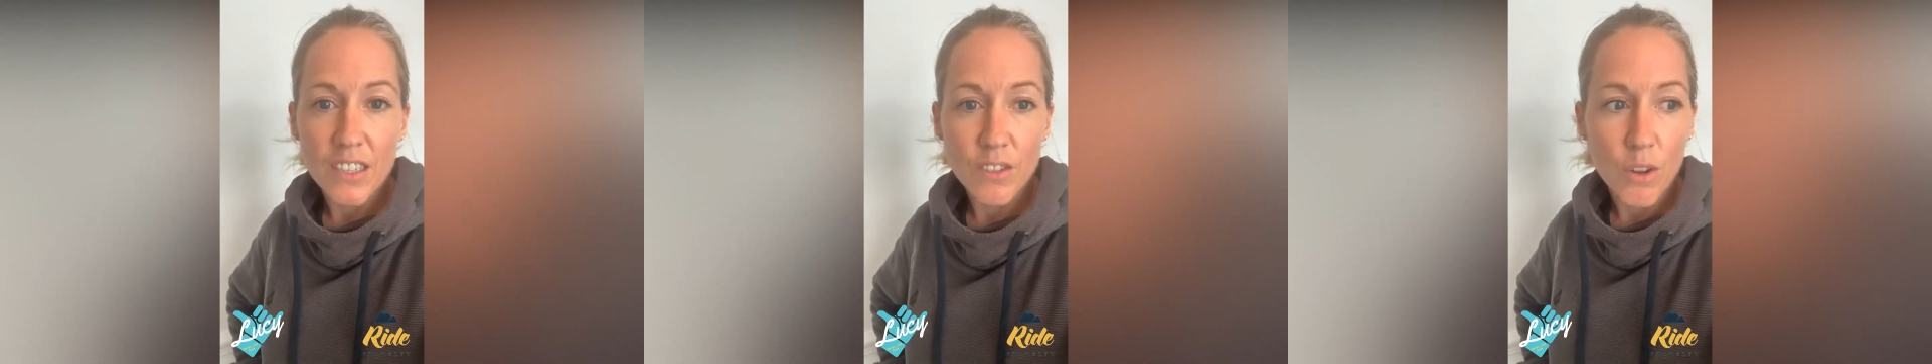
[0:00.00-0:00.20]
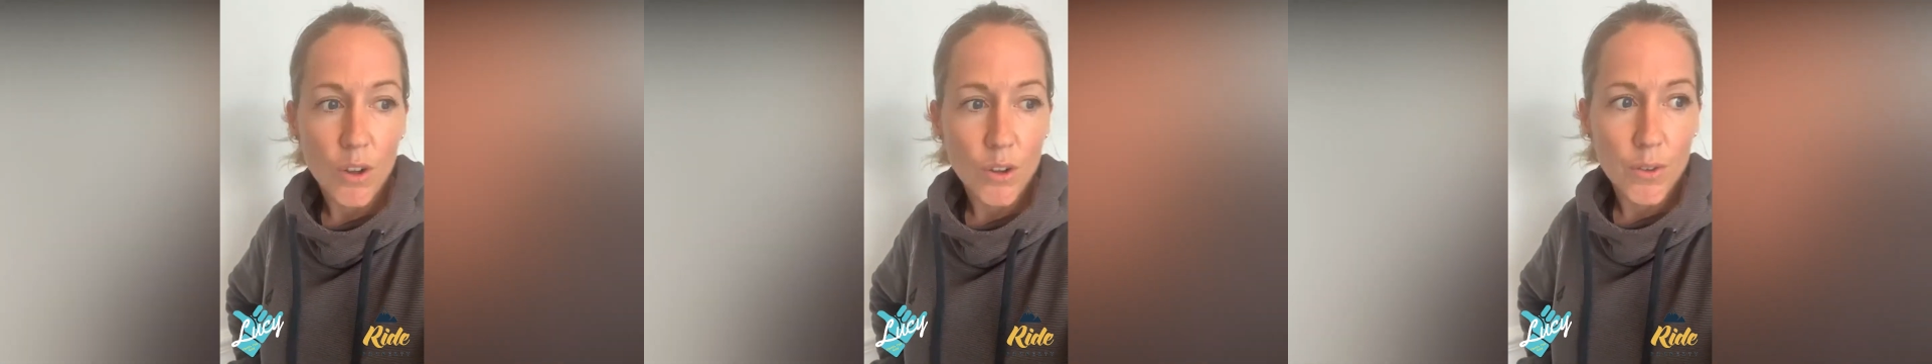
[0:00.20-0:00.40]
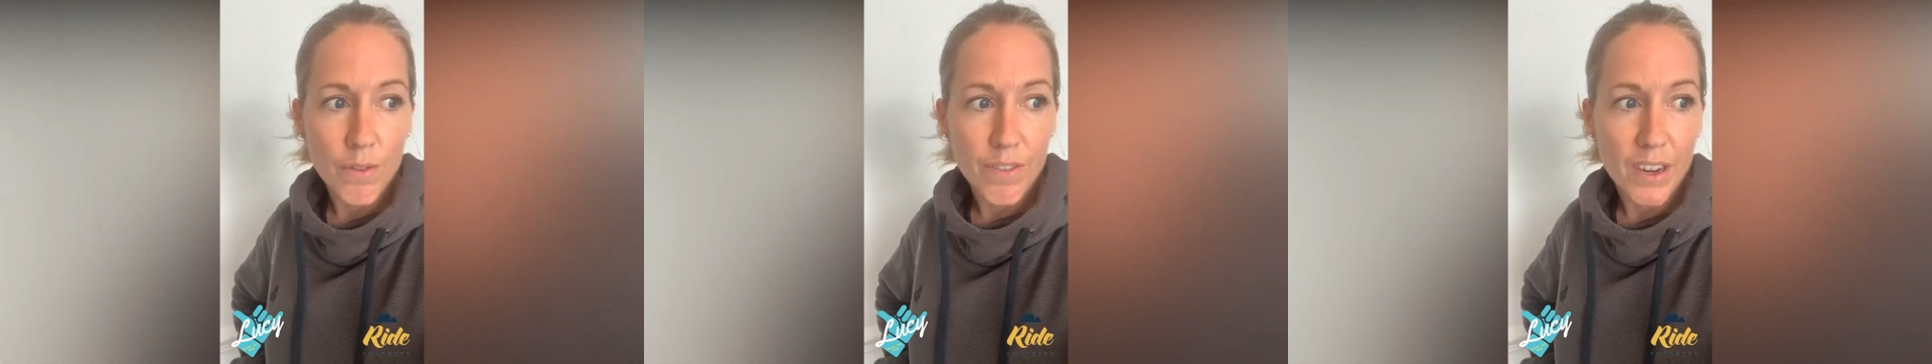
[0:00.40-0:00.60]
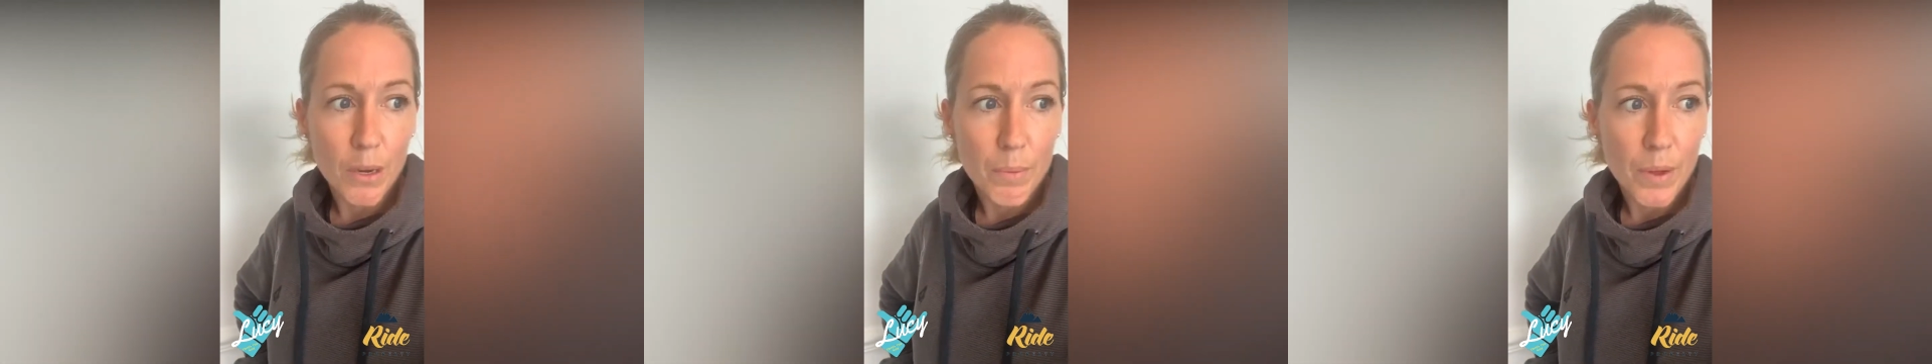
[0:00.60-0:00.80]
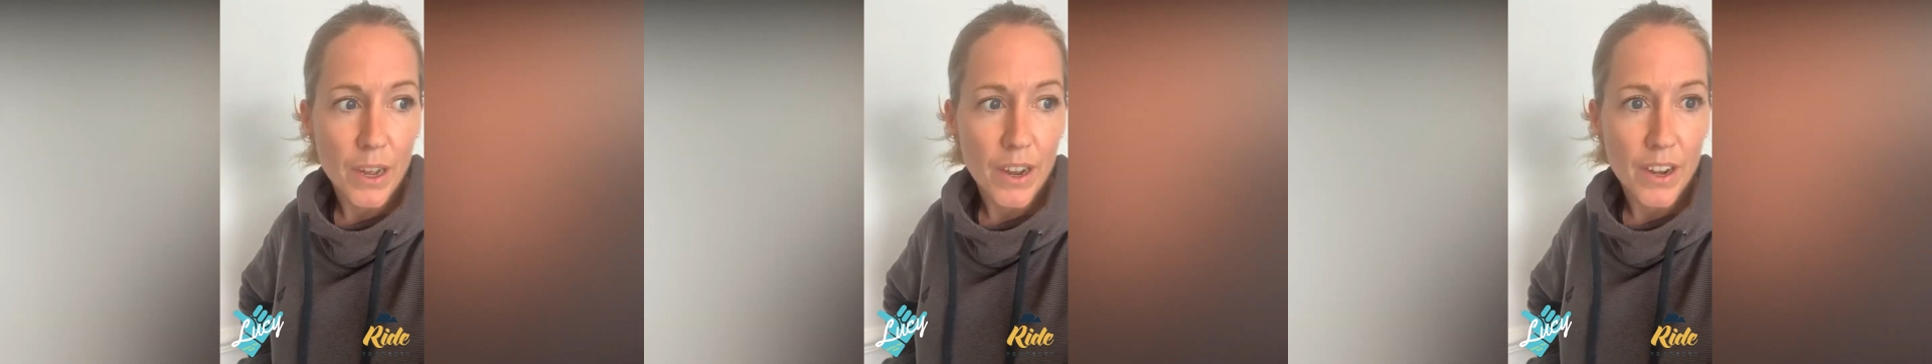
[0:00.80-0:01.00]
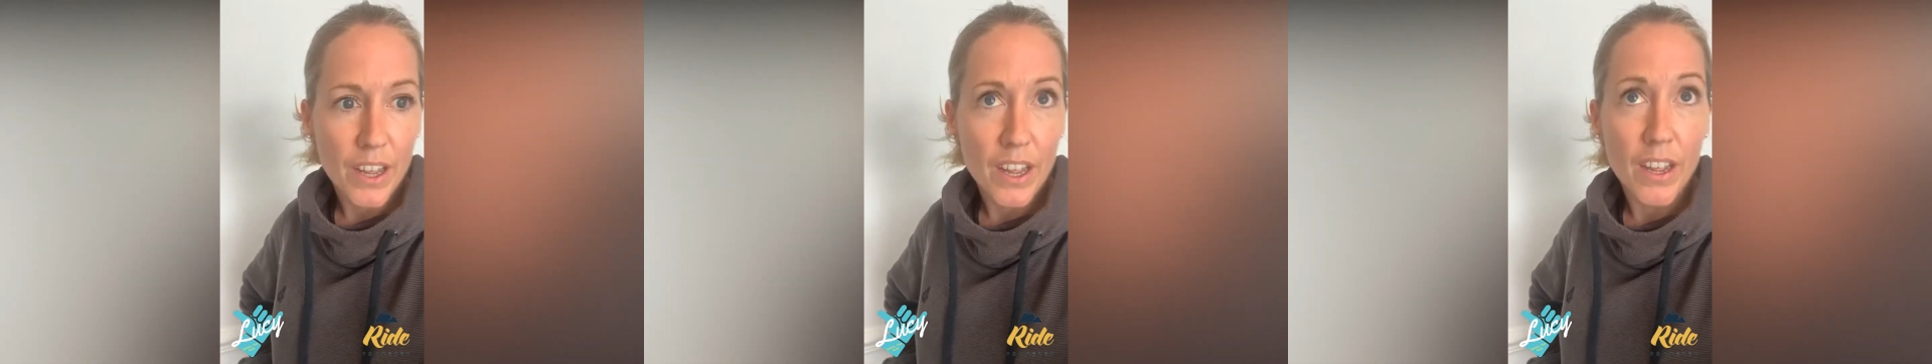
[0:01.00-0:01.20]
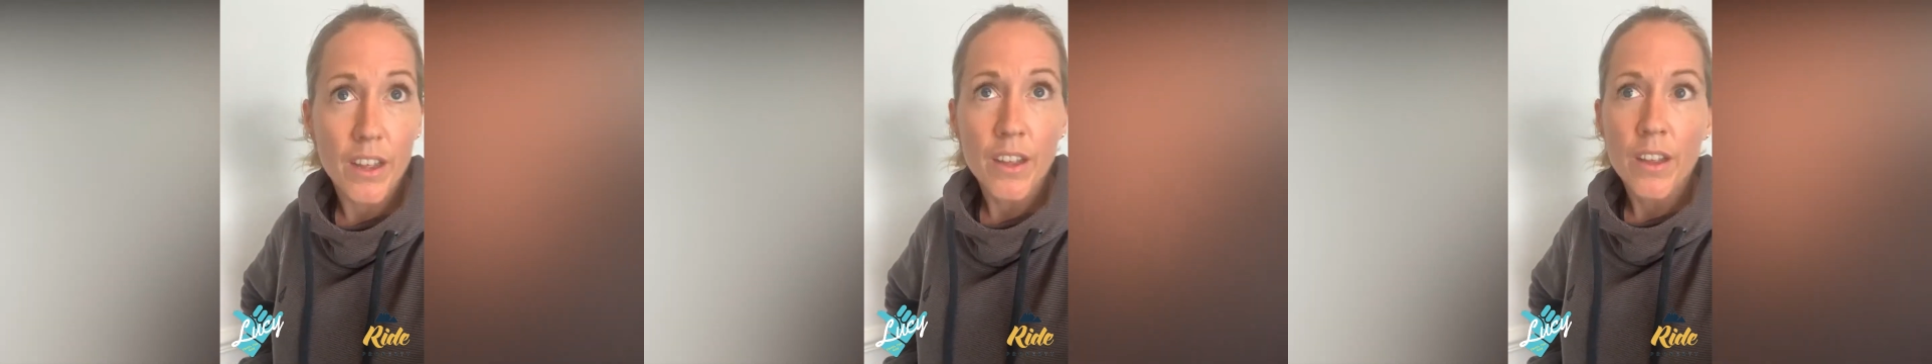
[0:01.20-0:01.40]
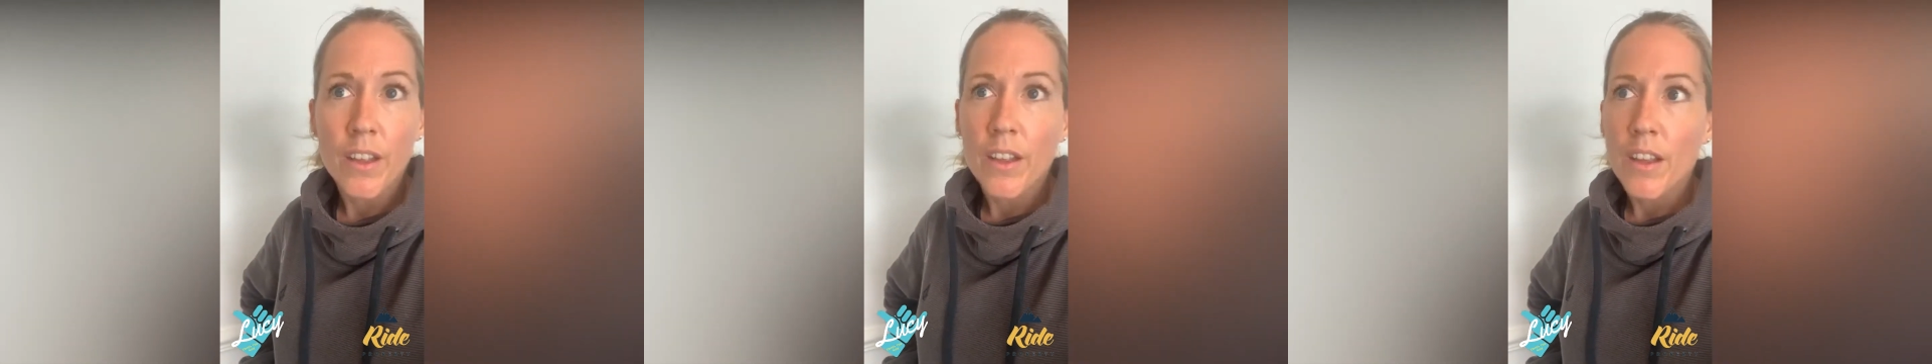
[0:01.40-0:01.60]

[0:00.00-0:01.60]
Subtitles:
It's got a good feel about it.